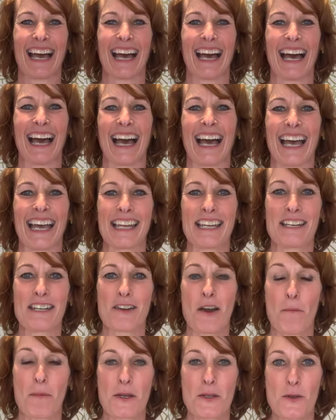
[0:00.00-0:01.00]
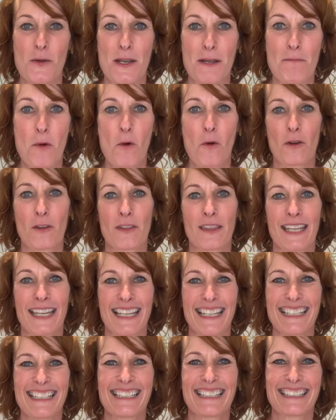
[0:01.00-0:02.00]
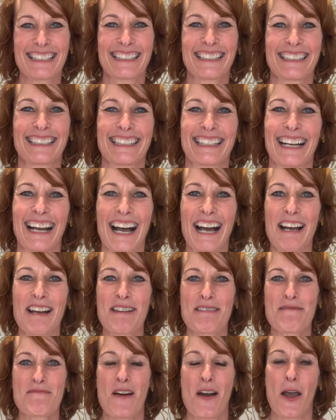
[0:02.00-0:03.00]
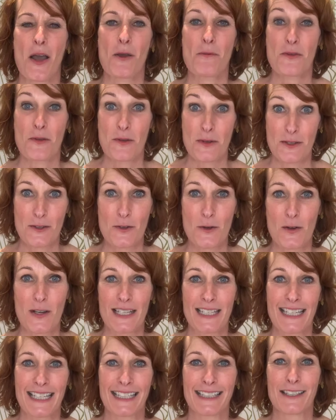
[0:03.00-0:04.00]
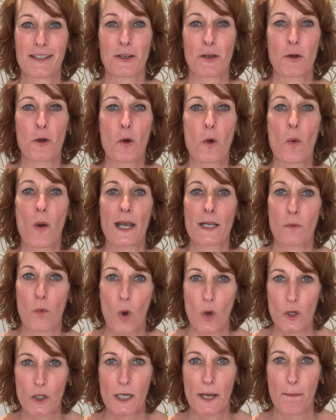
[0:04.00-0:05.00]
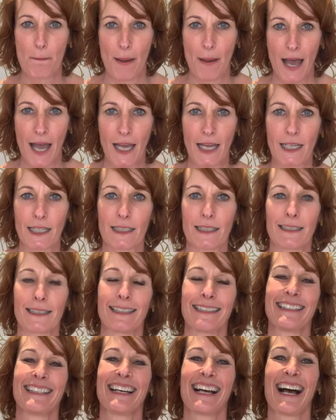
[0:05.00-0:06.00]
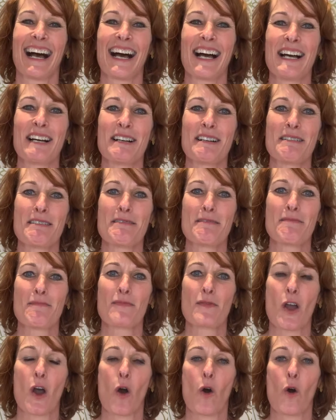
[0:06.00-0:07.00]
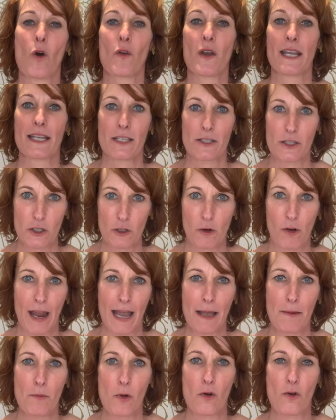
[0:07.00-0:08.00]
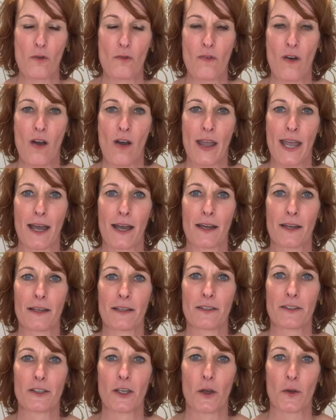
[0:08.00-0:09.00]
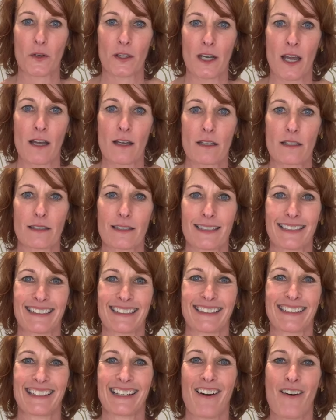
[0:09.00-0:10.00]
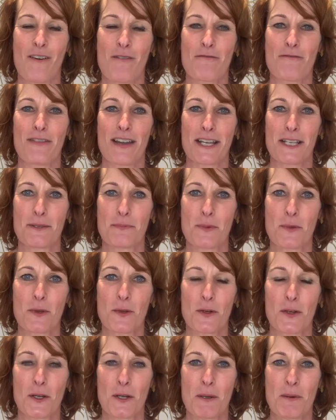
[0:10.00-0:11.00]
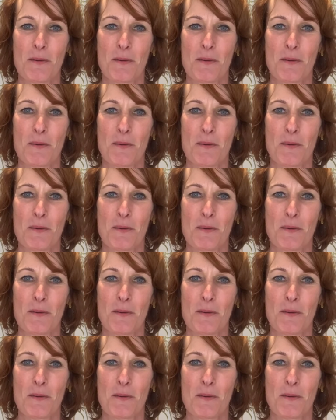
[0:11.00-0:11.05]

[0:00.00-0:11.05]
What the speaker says: And I'll be doing more of these. I hope you enjoyed it. You can always watch it back on Instagram or via Yoga Nut on Facebook.